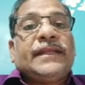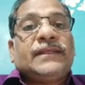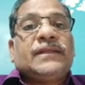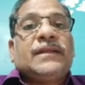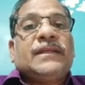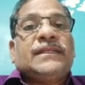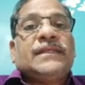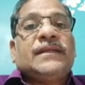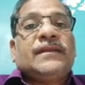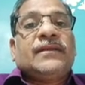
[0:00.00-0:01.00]

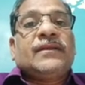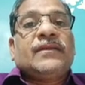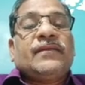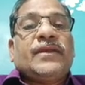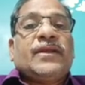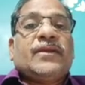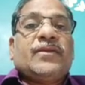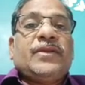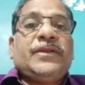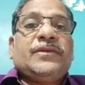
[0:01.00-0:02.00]
lesson, we are
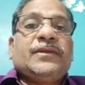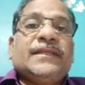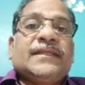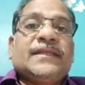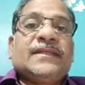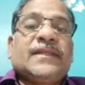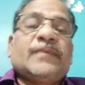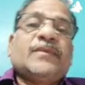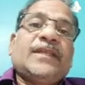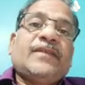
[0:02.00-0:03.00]
going to discuss
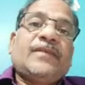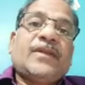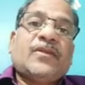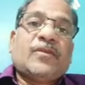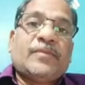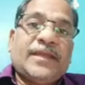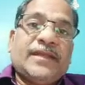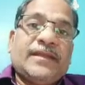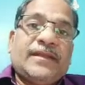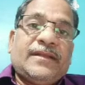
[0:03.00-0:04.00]
subsequent topic,
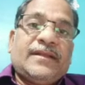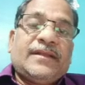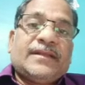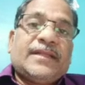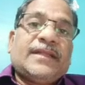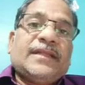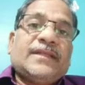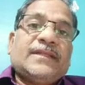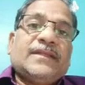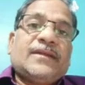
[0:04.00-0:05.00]
that
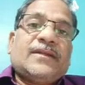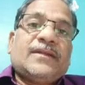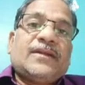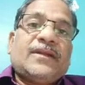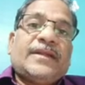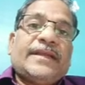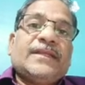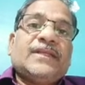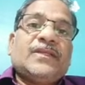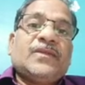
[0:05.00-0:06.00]
is
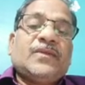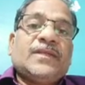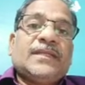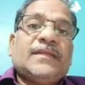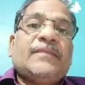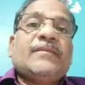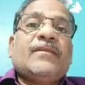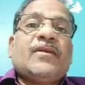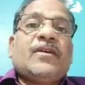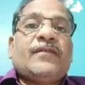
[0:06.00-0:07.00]
digestive system
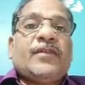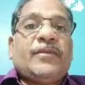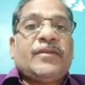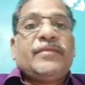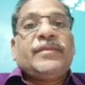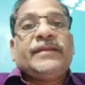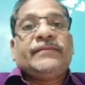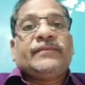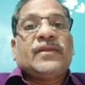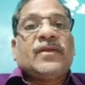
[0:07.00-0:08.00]
of human being,
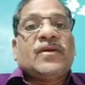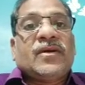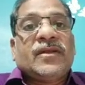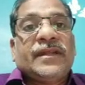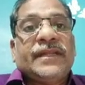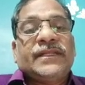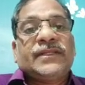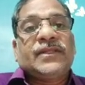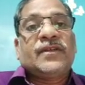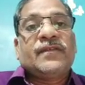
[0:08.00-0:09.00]

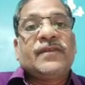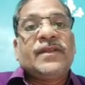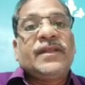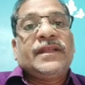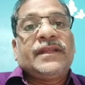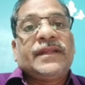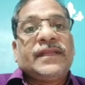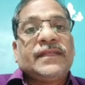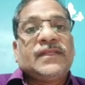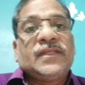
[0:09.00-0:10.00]
organization of
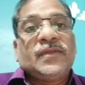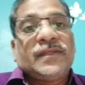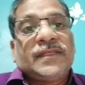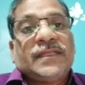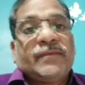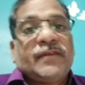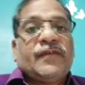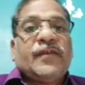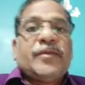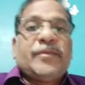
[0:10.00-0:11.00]
digestive system of
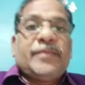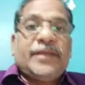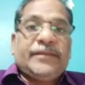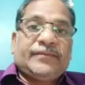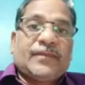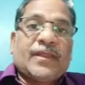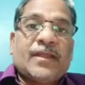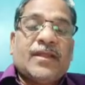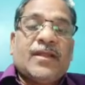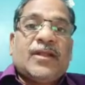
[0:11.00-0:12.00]
human being.
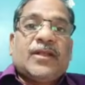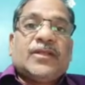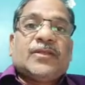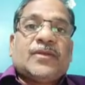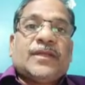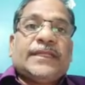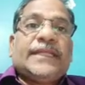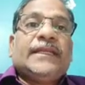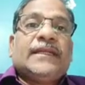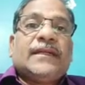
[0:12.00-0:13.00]
So I
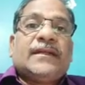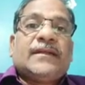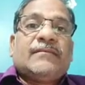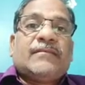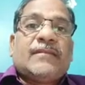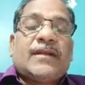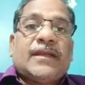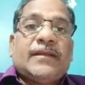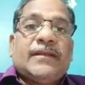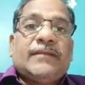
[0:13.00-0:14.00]
think I